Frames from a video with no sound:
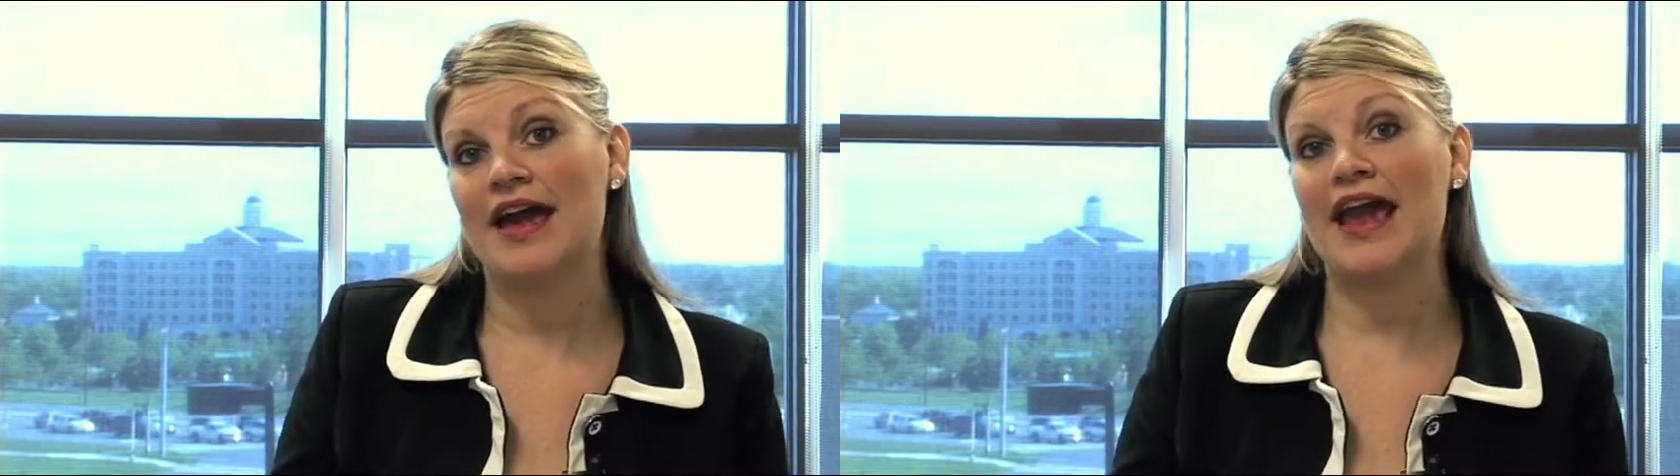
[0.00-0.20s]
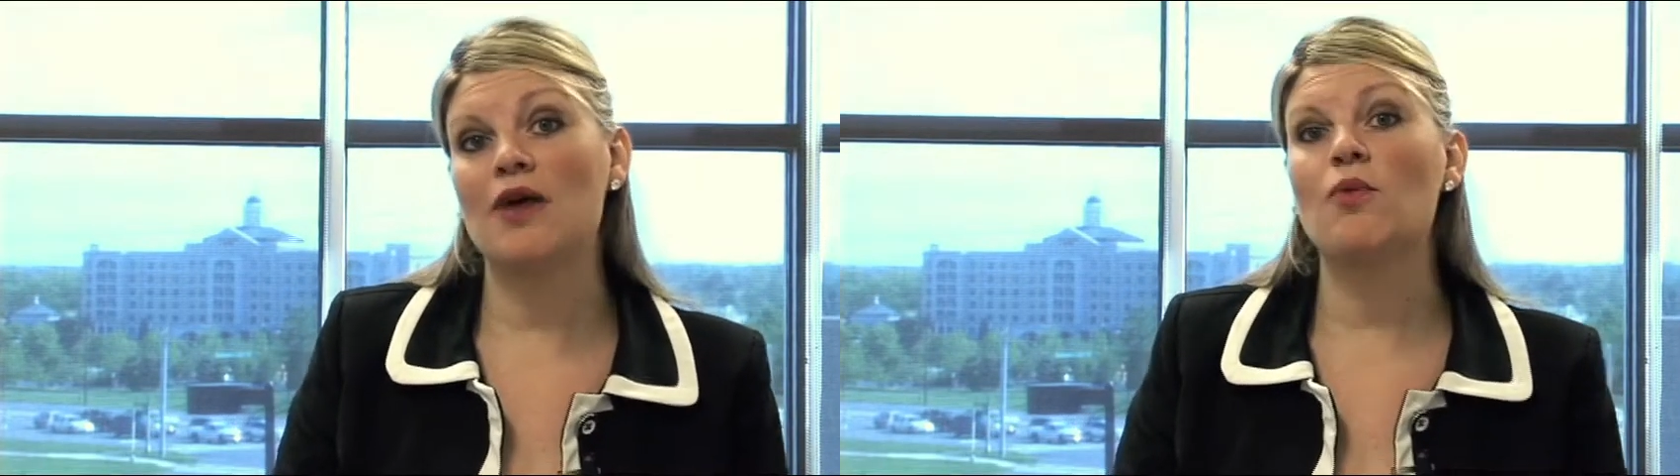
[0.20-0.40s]

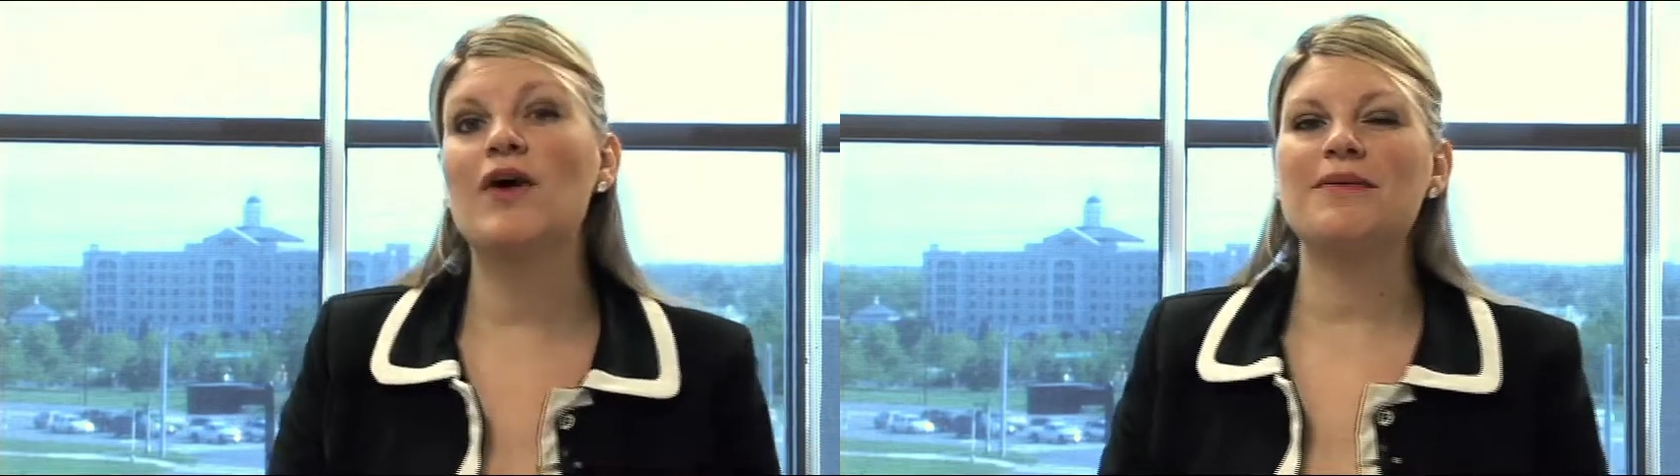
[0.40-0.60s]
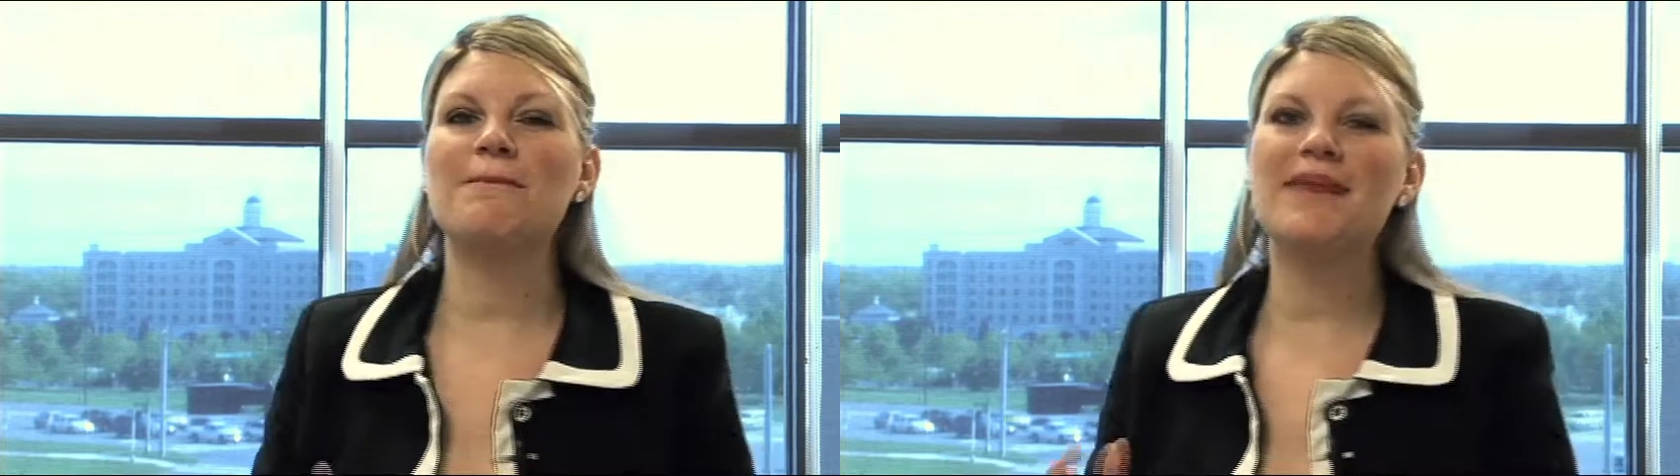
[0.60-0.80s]
and
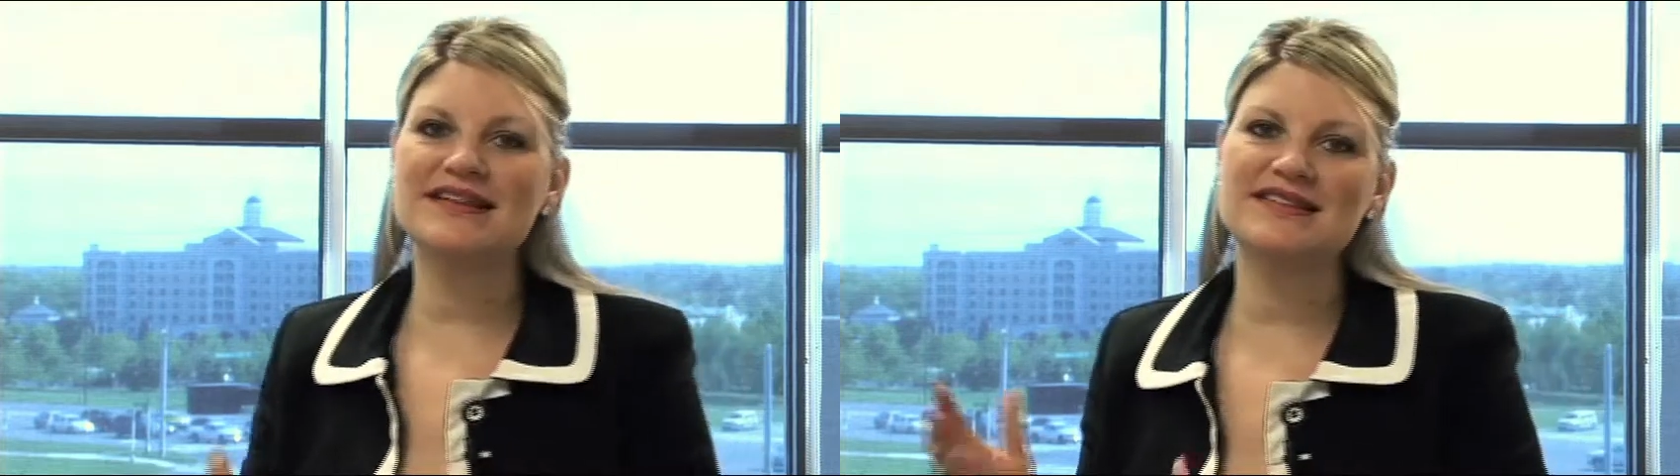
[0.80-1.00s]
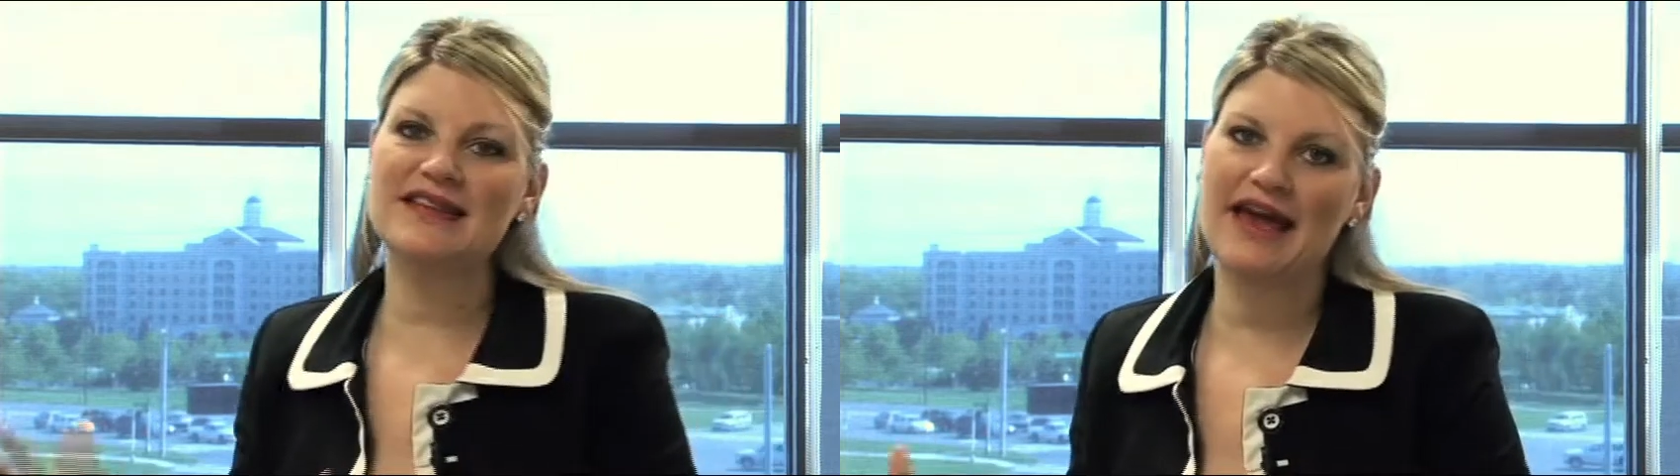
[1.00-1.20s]
what
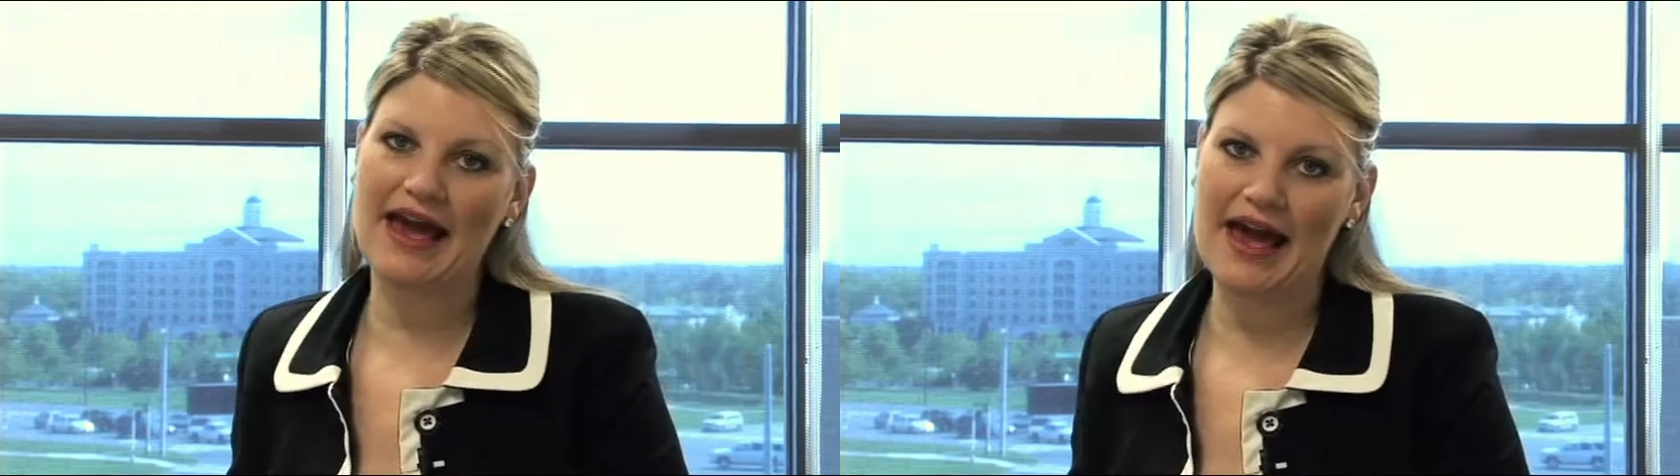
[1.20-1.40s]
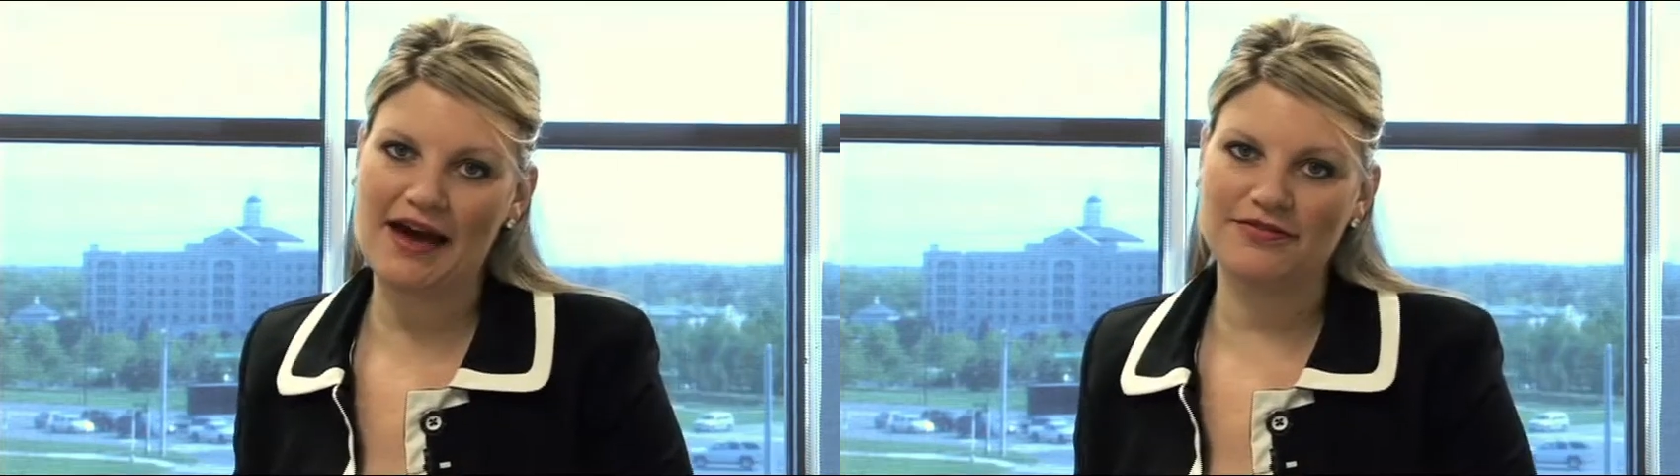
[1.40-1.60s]
must they
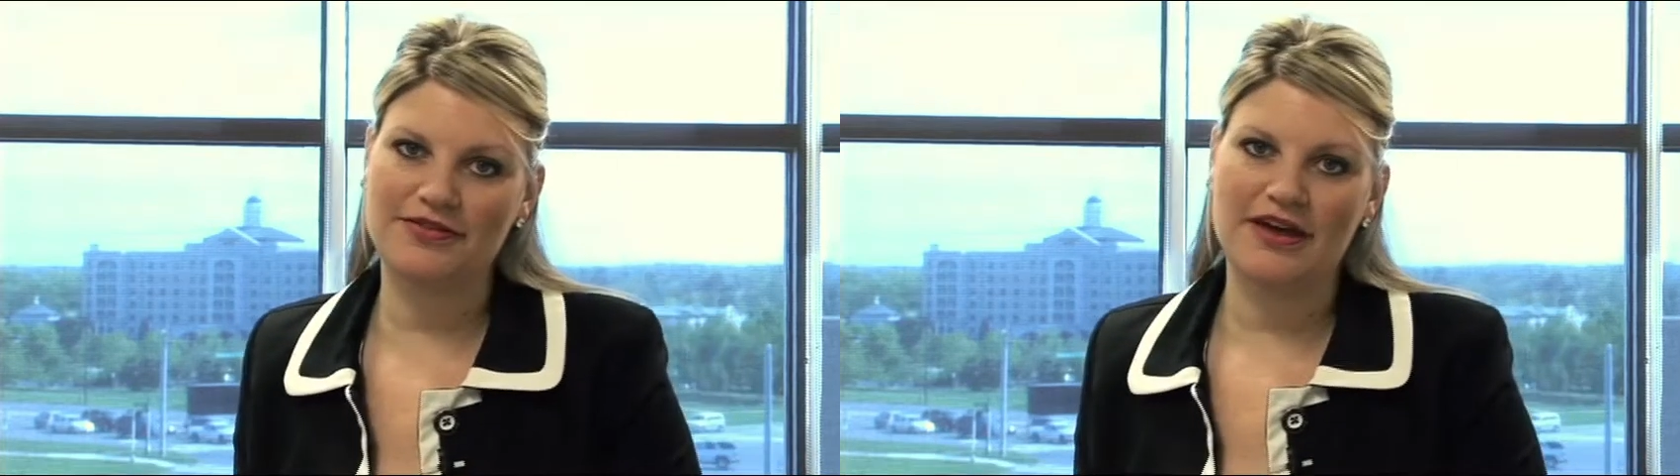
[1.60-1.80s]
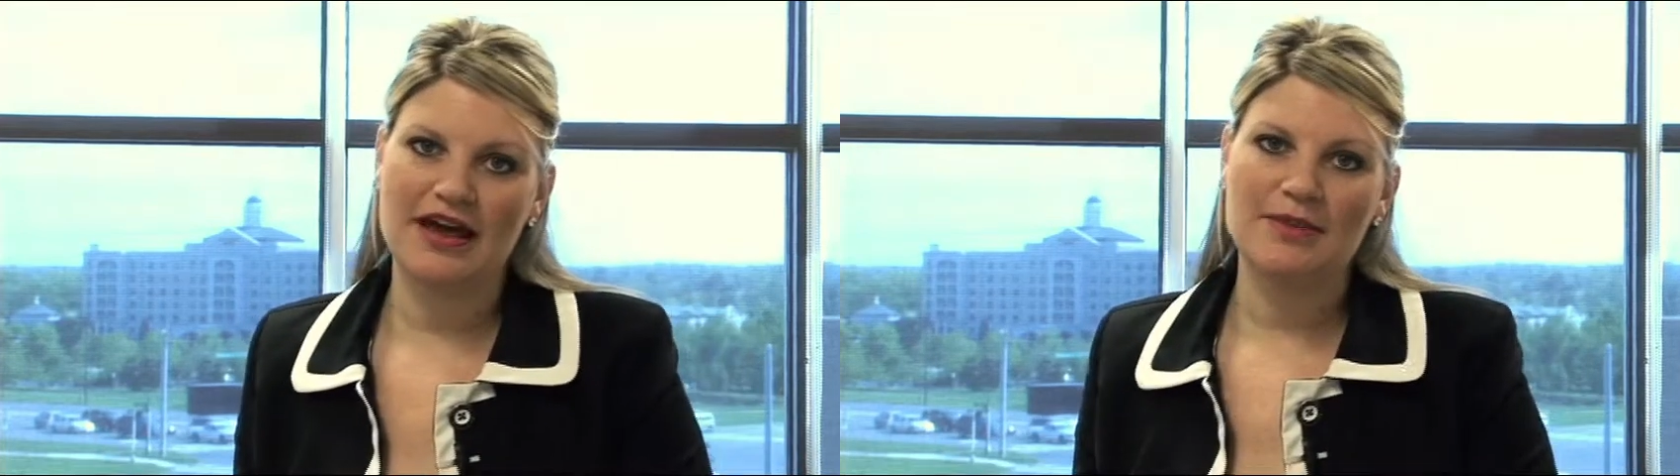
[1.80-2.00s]
have.